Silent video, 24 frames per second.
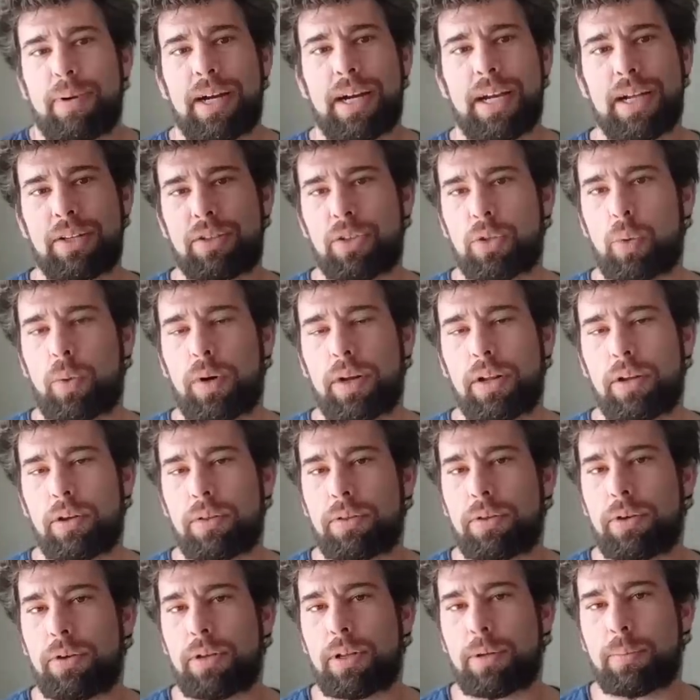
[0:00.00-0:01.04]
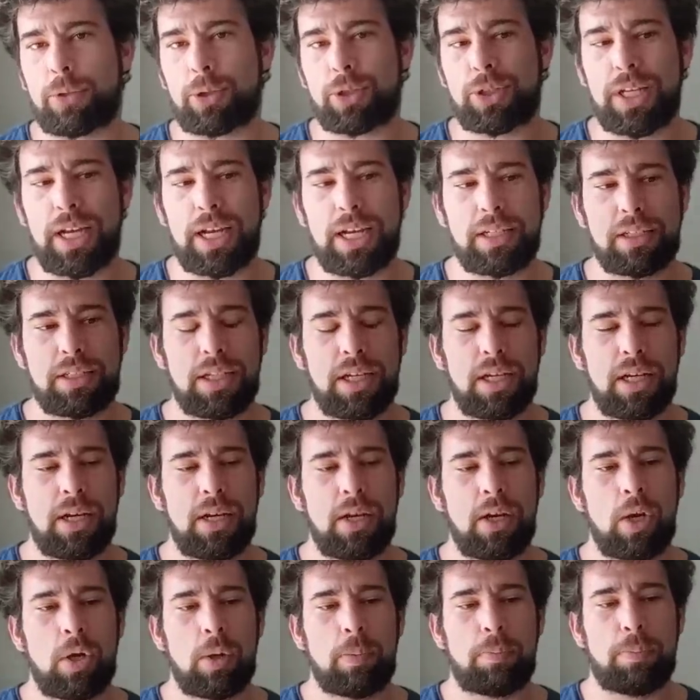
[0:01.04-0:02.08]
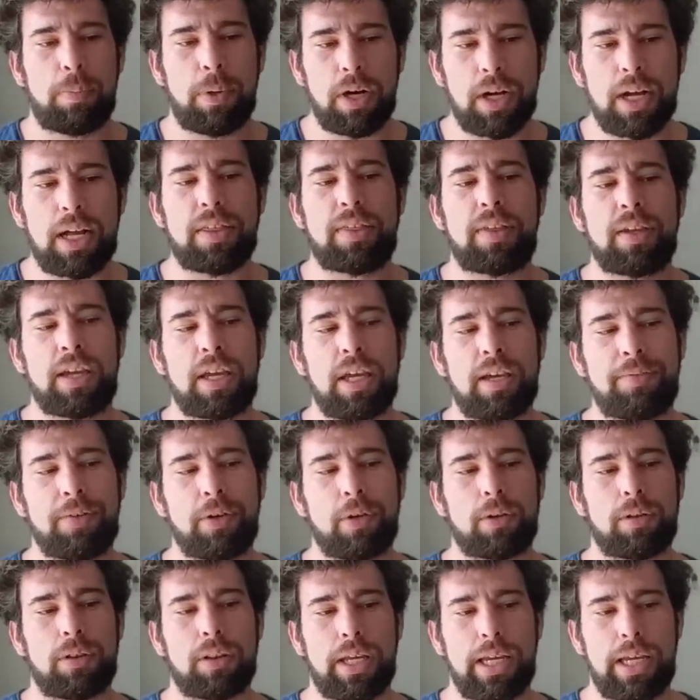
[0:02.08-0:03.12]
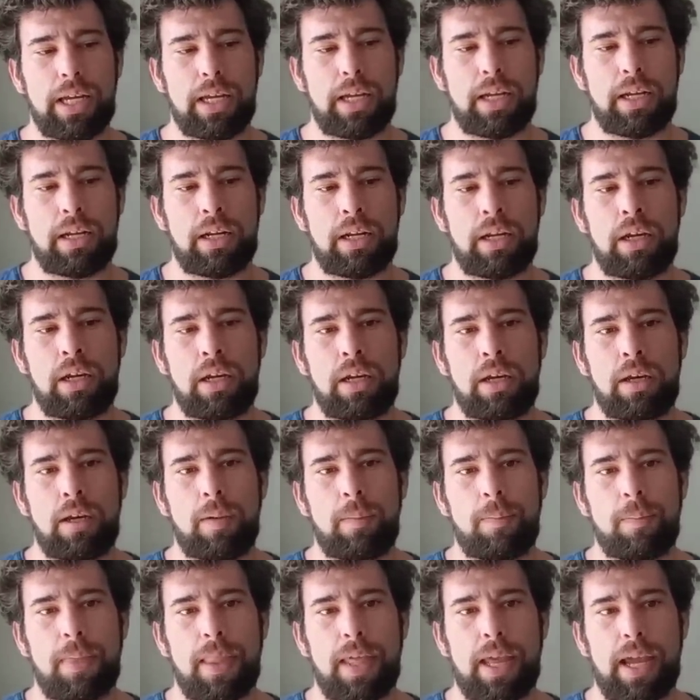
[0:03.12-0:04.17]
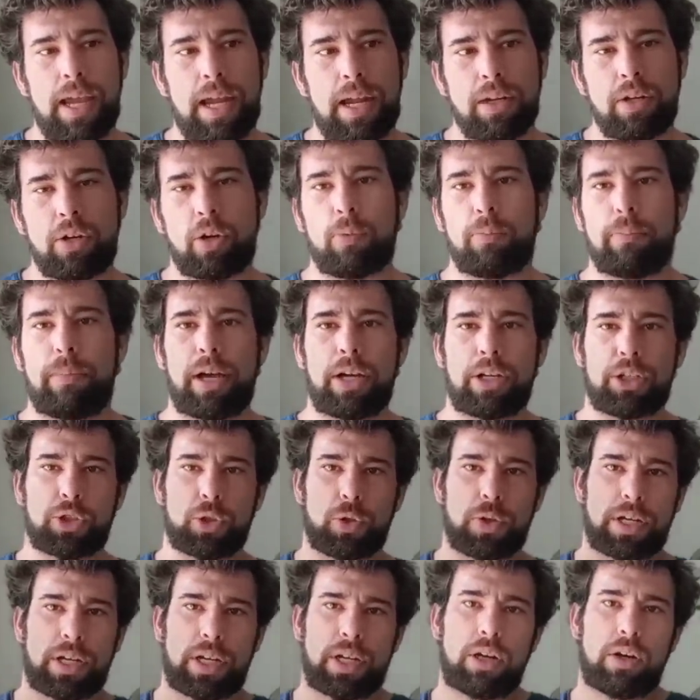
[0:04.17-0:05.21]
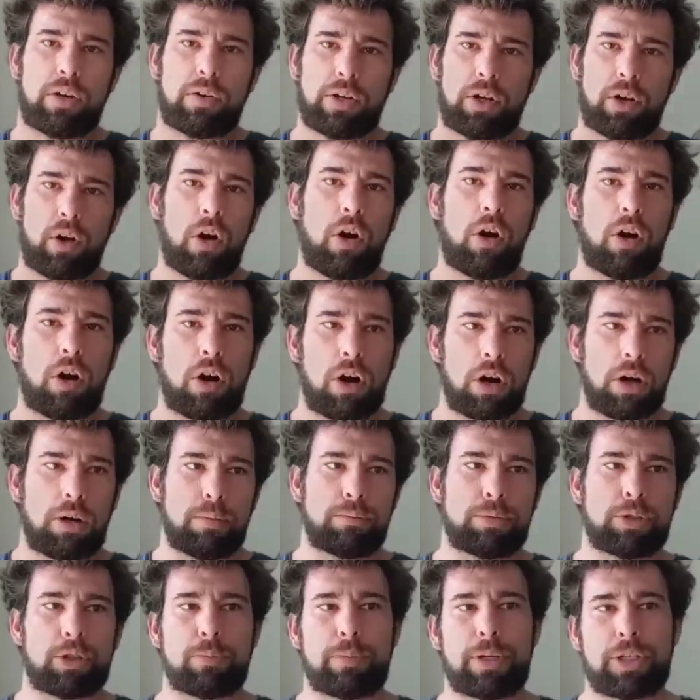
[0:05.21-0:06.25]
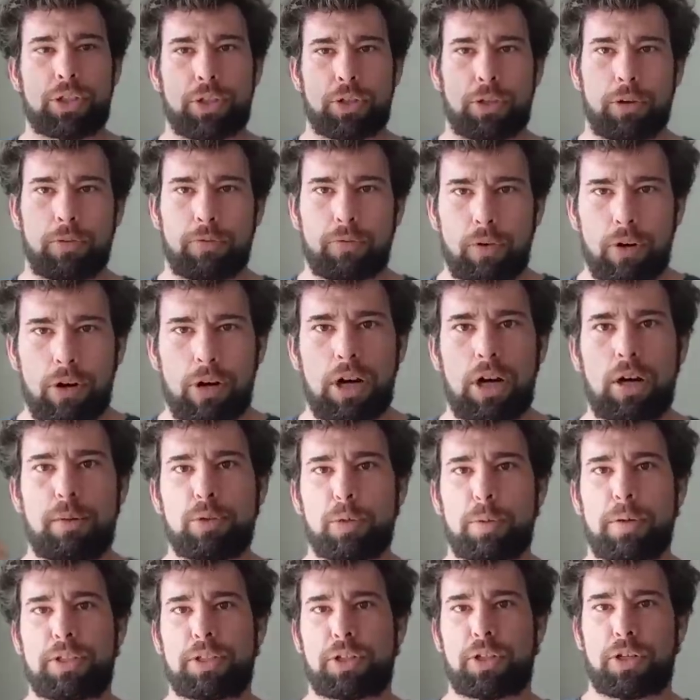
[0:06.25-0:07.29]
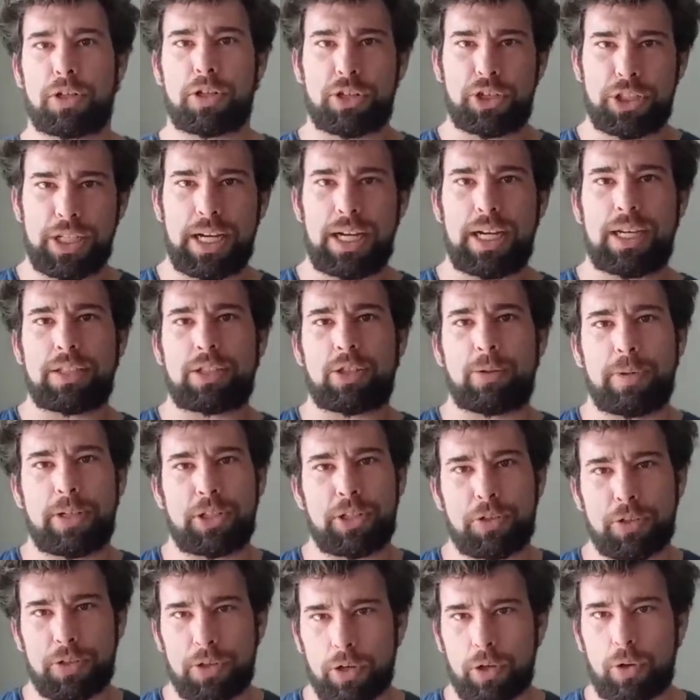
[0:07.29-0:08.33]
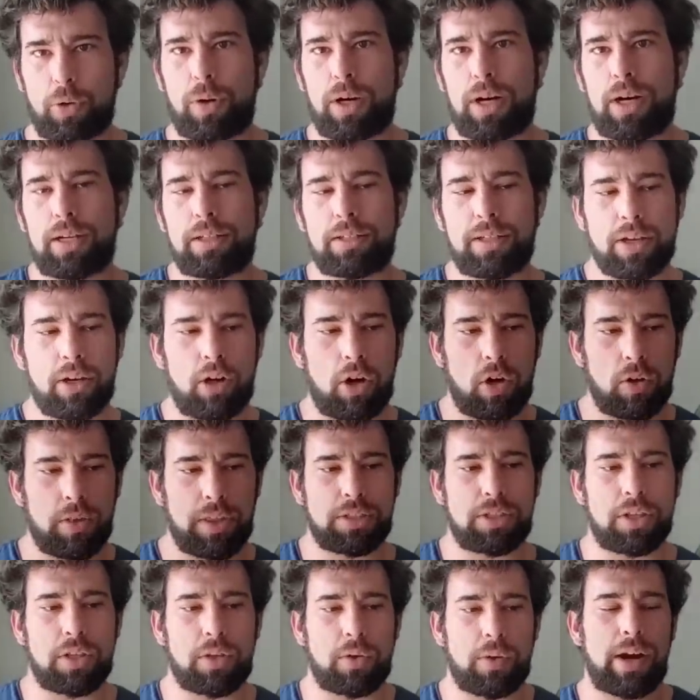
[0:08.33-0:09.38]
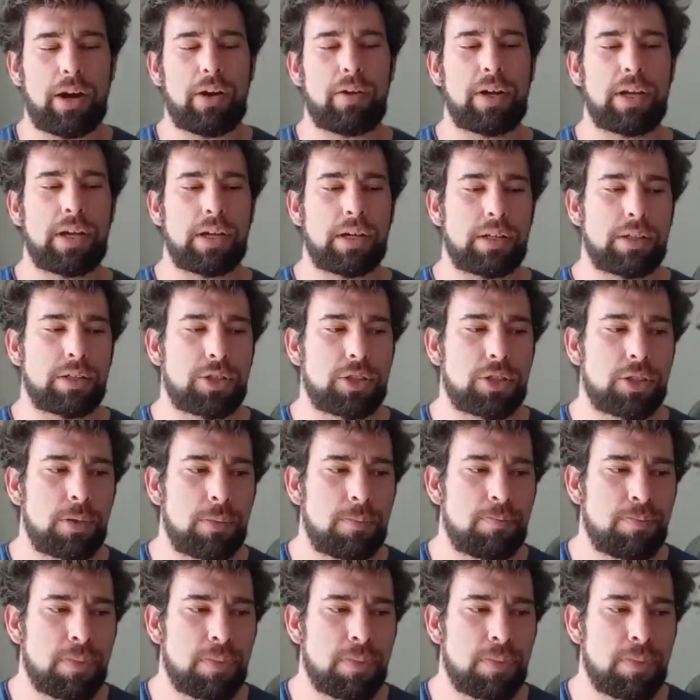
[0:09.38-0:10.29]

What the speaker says: by 20 or 30%. But I think if you're lean and you're measuring, you know, your arms, you're measuring your forearms, you're measuring your chest, you're measuring your quads, like all these other areas,